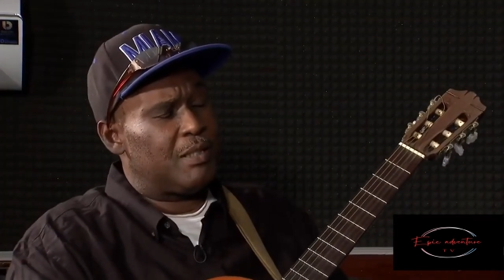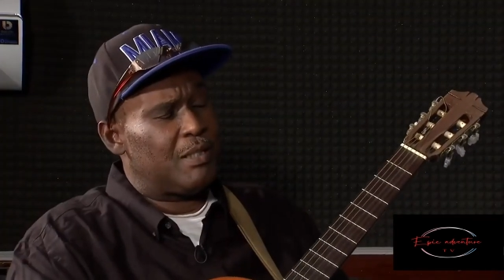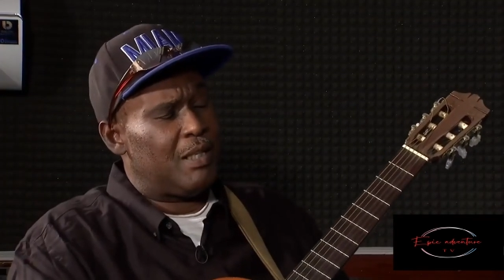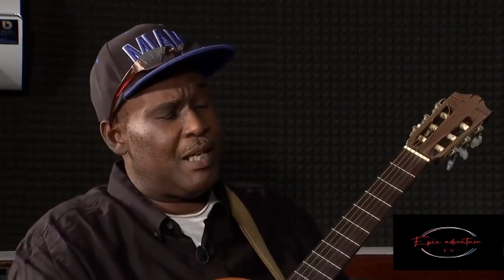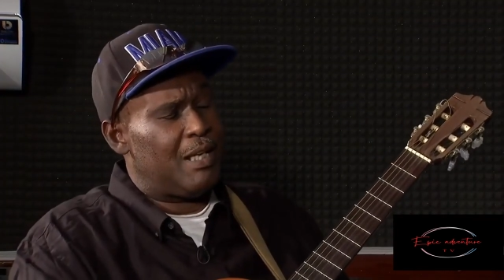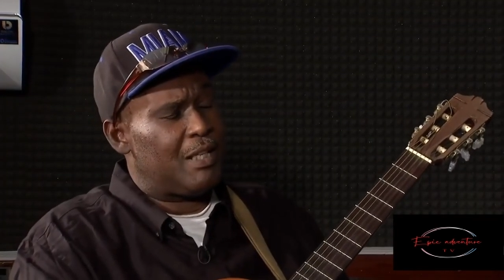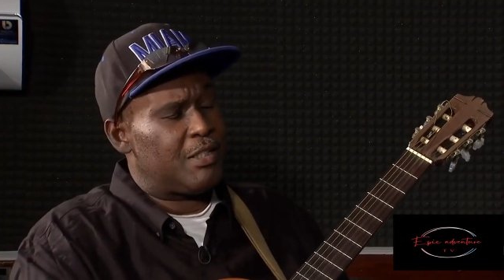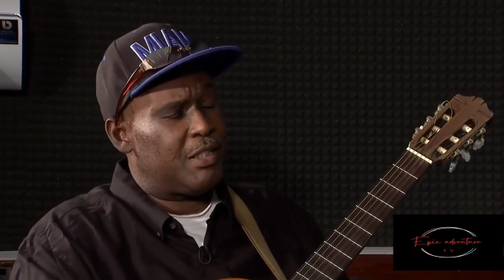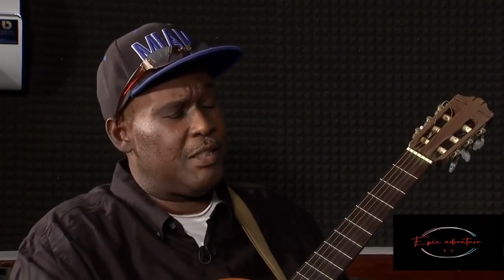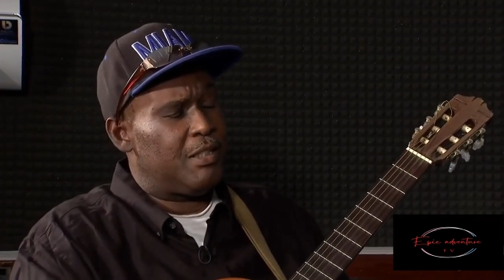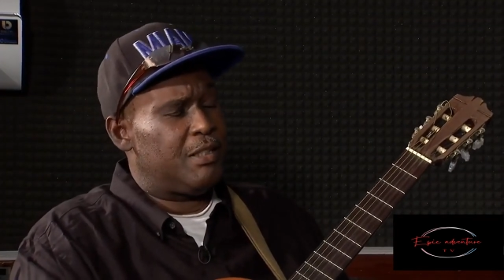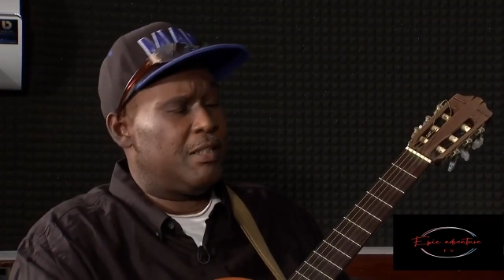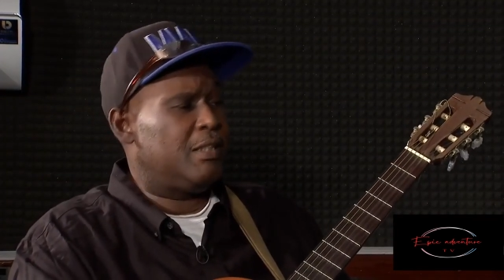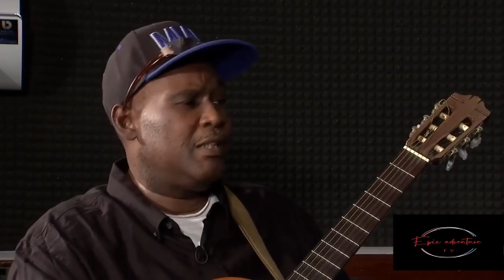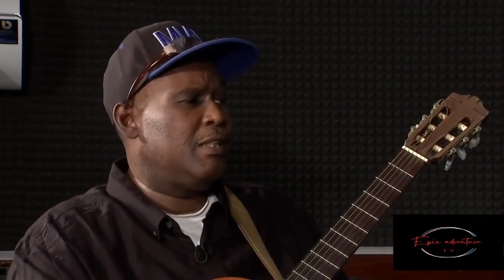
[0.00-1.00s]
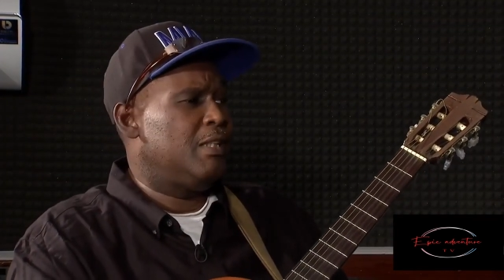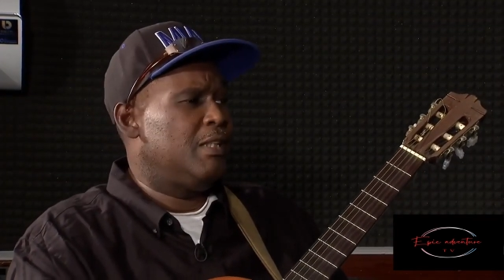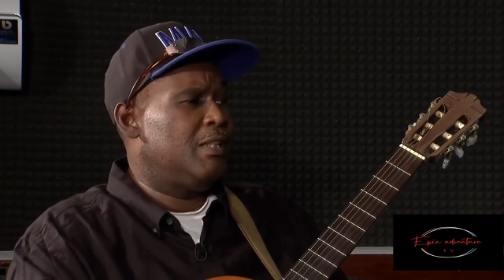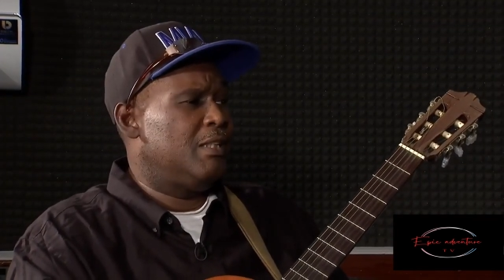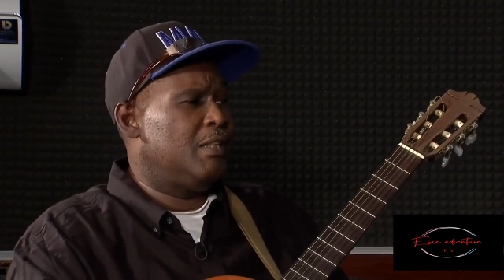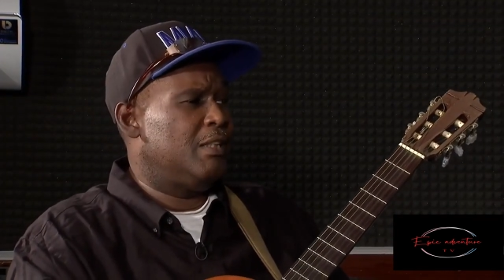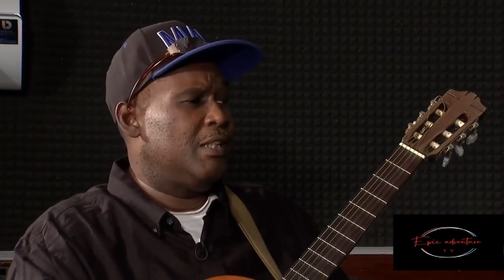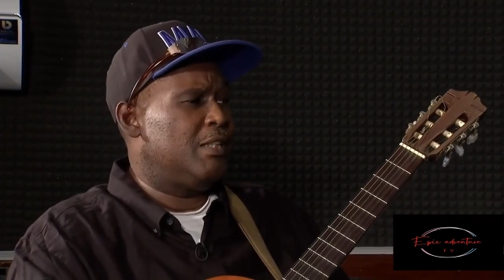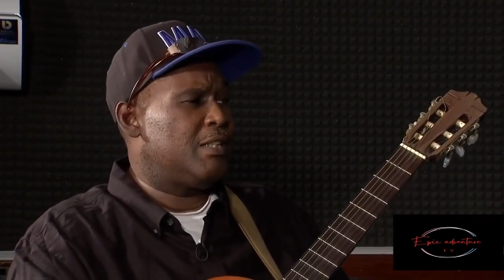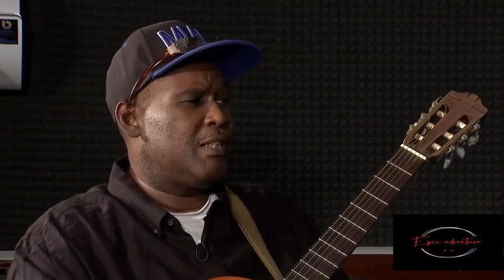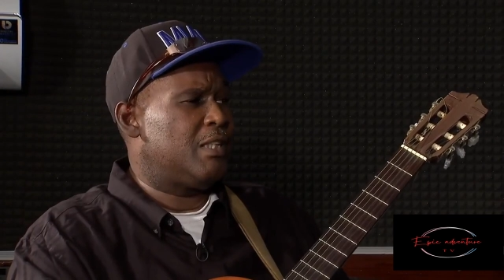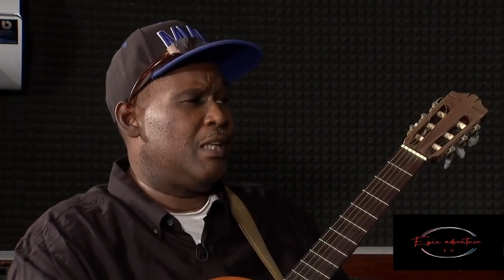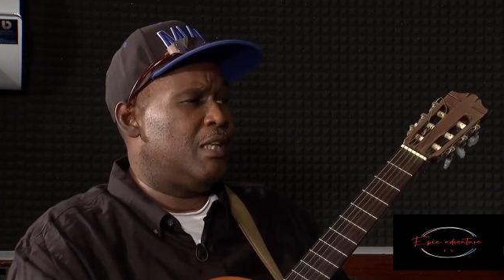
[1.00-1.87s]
guitar. I actually did this.